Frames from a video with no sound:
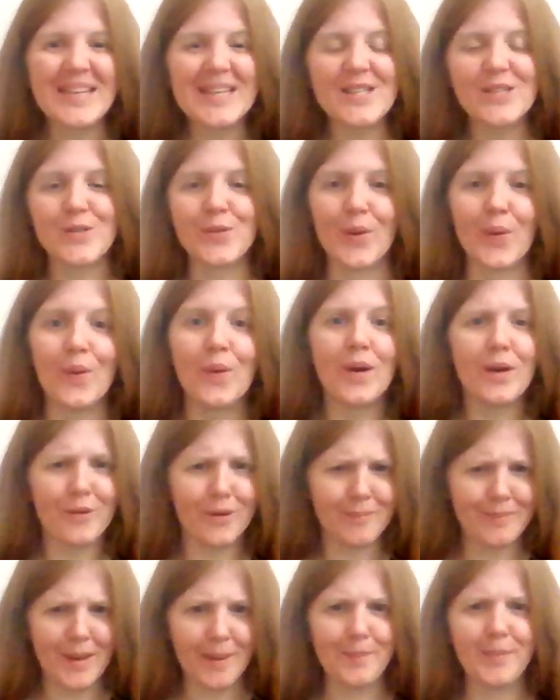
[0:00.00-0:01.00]
So
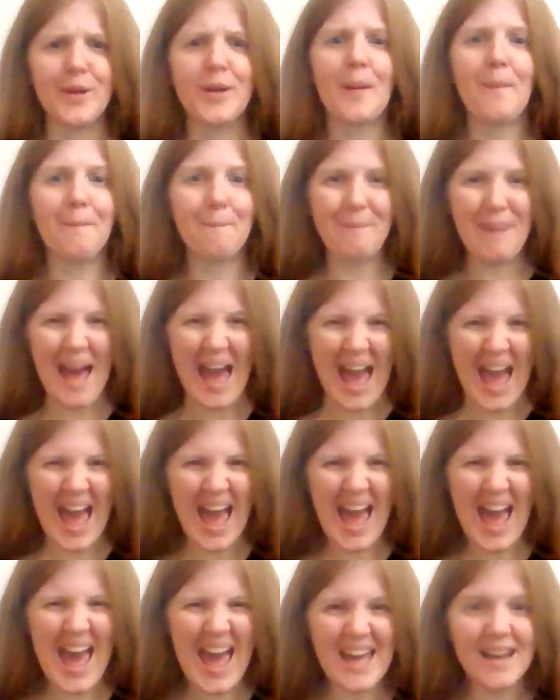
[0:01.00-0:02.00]
remember,
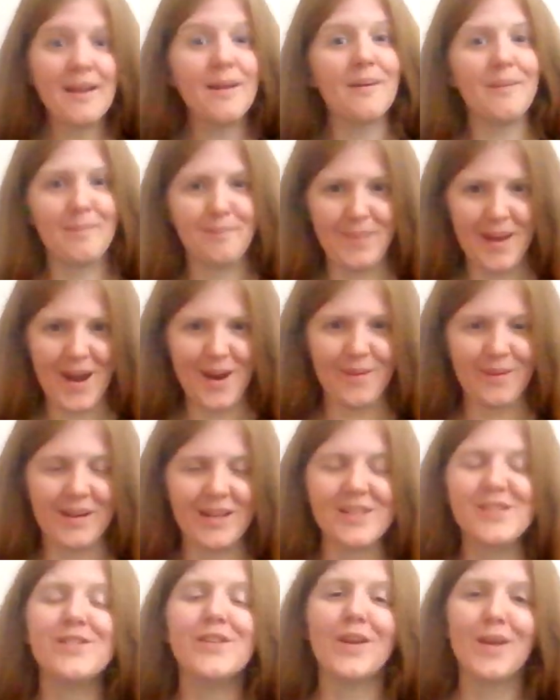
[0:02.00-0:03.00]
bad
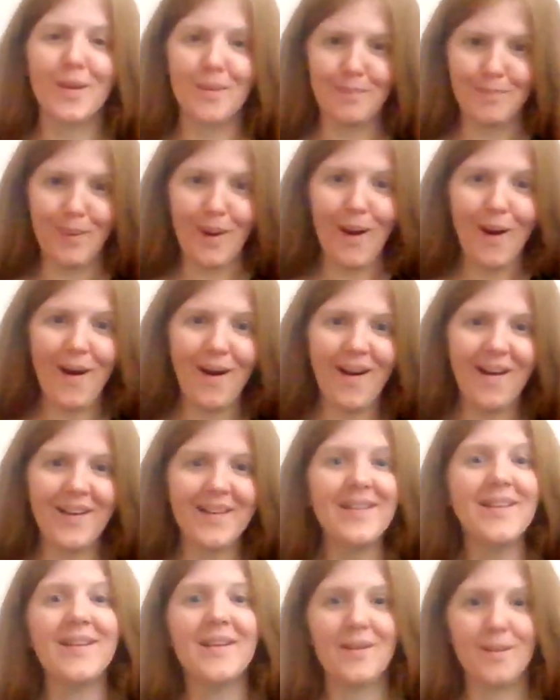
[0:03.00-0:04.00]
berries,
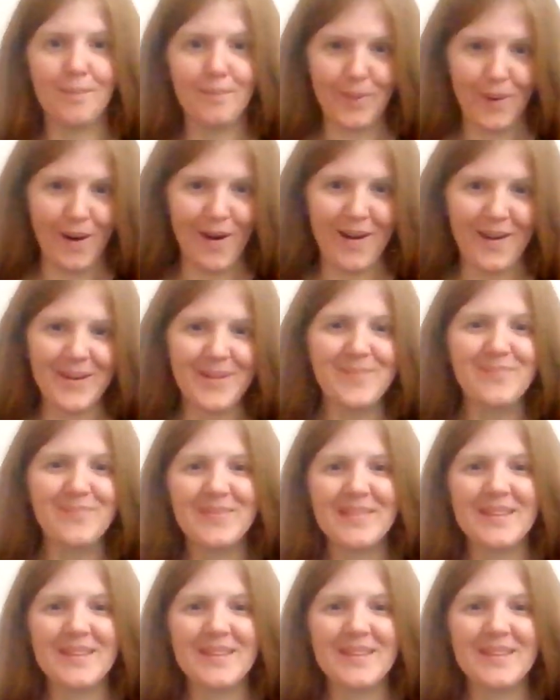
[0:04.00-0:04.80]
bar, bar.